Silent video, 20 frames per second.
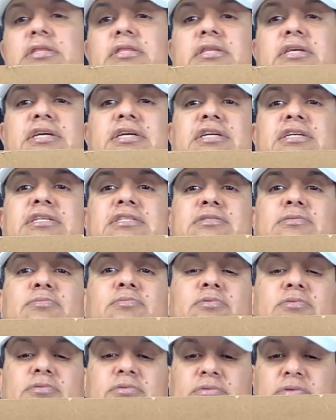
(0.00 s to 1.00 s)
these
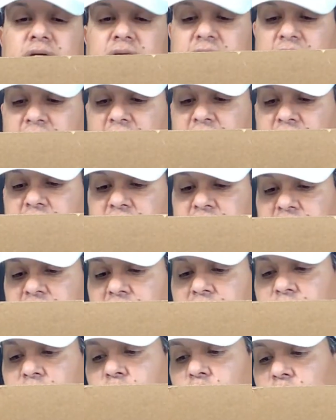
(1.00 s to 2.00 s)
will have the
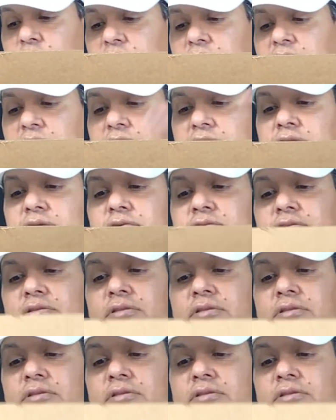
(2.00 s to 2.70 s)
same quality leather.